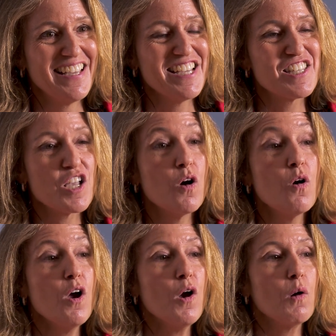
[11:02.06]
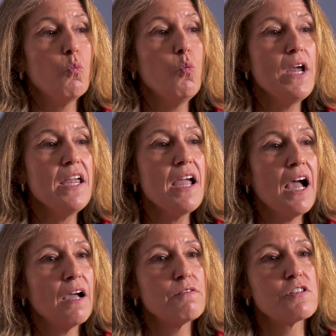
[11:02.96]
So we
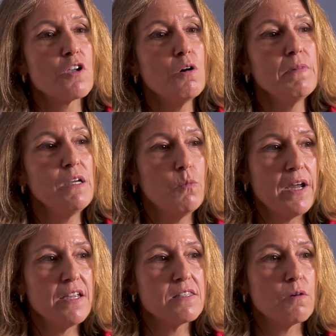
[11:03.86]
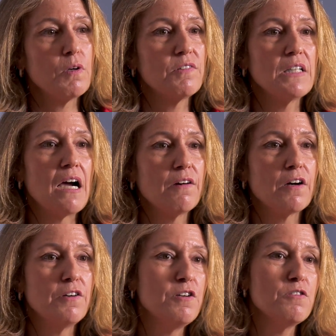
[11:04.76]
have so many ways that we've allowed
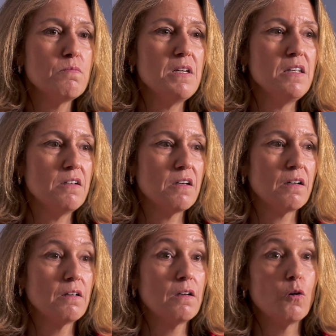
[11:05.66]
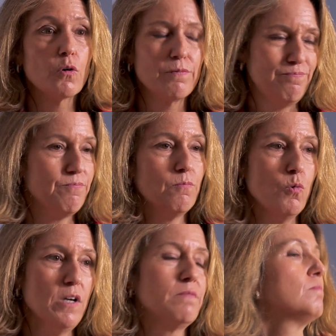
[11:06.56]
our news media, or
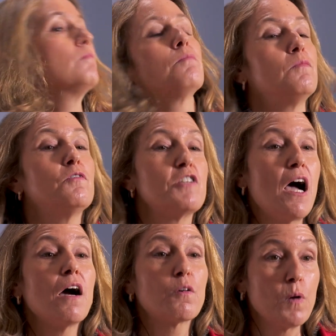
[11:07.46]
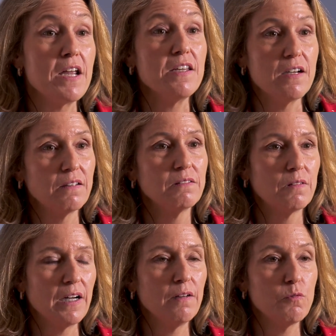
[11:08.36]
what, talk radio,
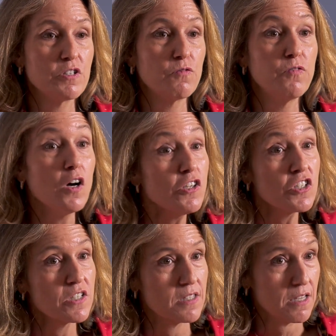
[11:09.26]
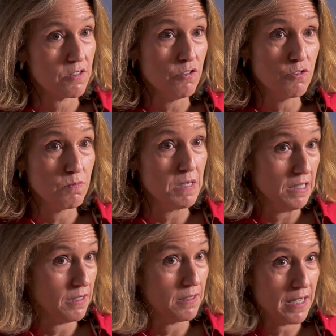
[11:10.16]
right, which functions as news
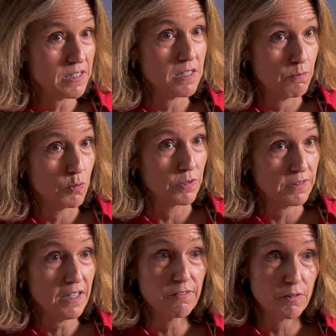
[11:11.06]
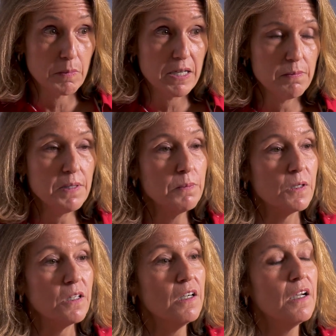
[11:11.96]
media. That's the important thing for many
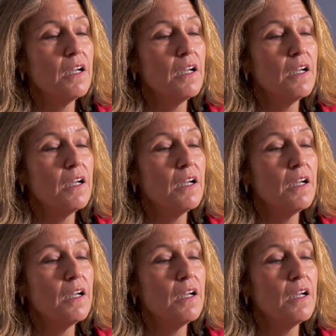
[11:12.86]
people.